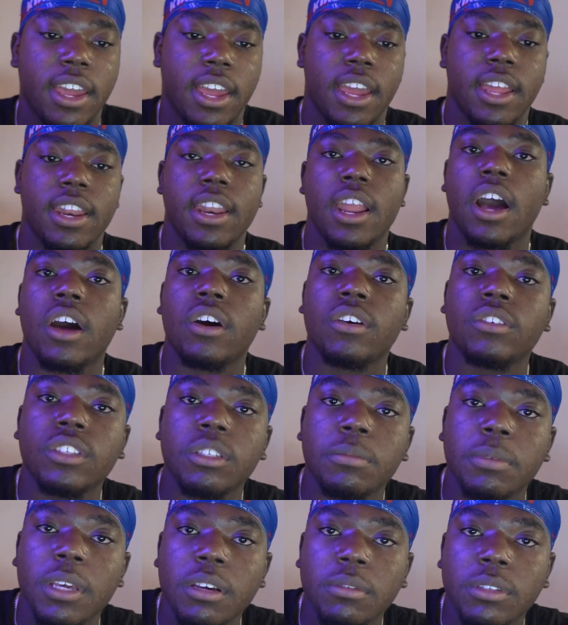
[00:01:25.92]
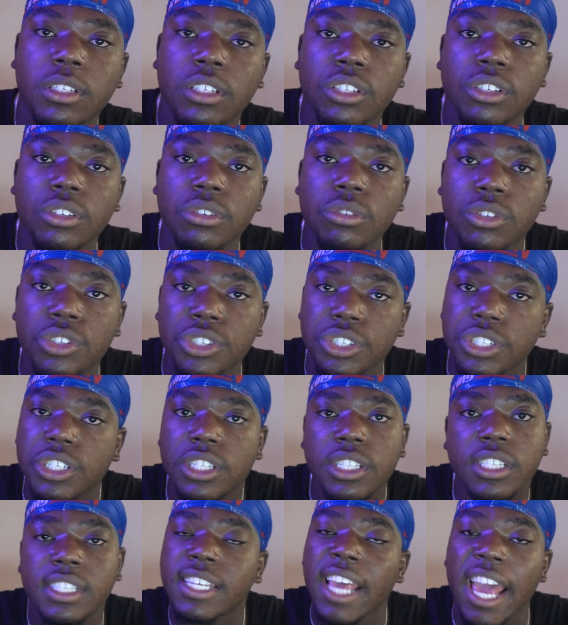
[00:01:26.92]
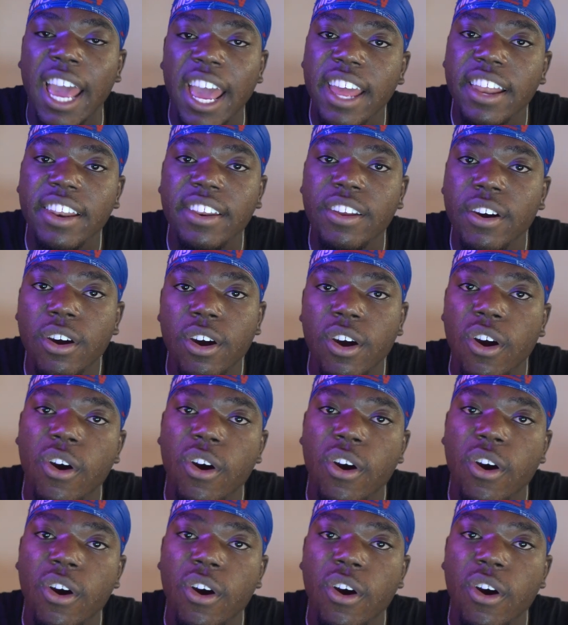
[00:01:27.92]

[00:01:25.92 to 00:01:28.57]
and not only be able to do just 10